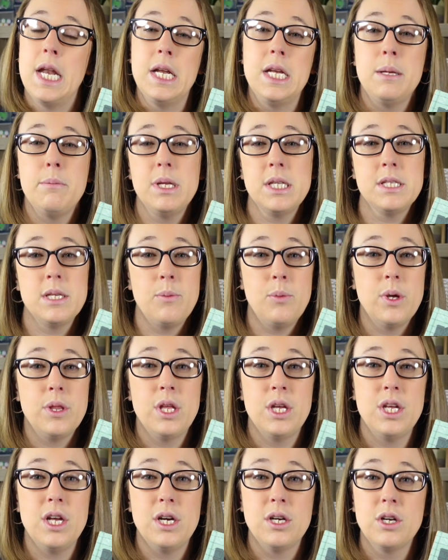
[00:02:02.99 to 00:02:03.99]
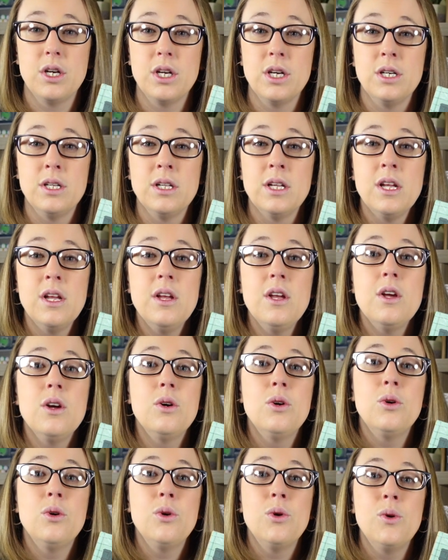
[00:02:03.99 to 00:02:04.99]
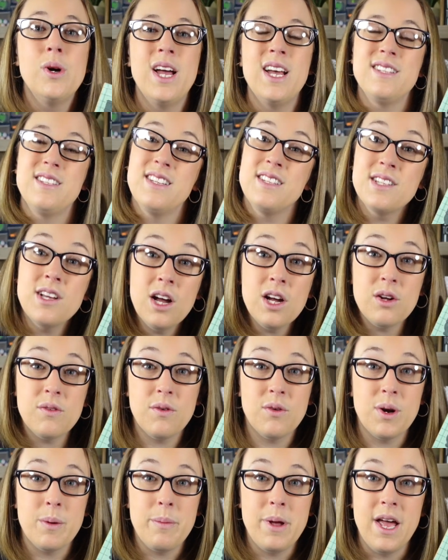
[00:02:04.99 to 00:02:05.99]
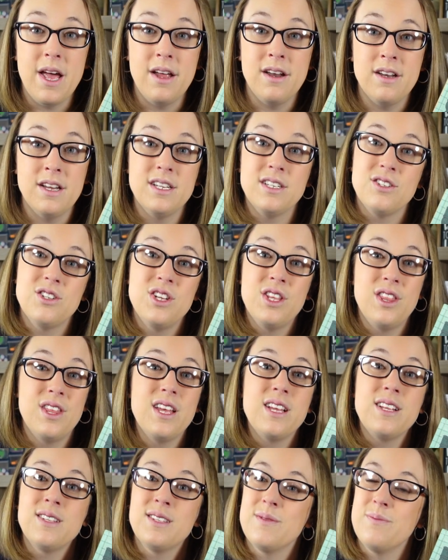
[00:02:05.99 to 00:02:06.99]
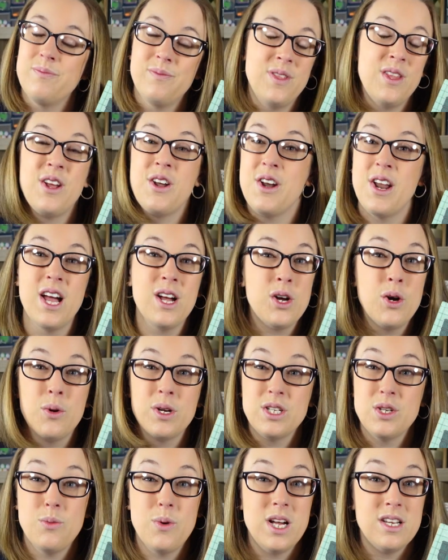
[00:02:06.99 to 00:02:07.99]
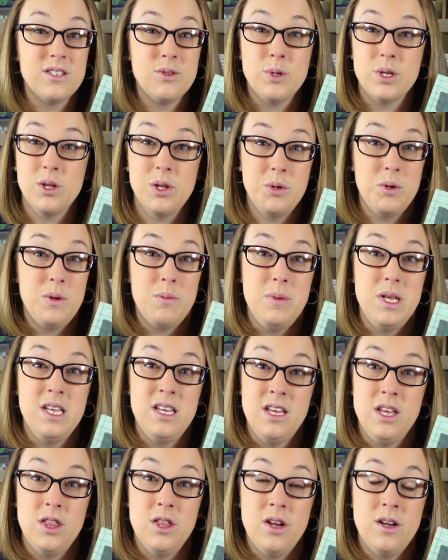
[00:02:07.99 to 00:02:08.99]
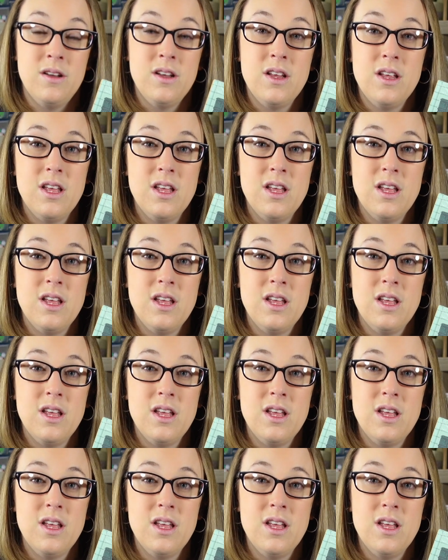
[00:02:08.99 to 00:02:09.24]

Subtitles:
and he meets up with a young girl who has a skunk for a pet, and she thinks they're not going to want to include me either.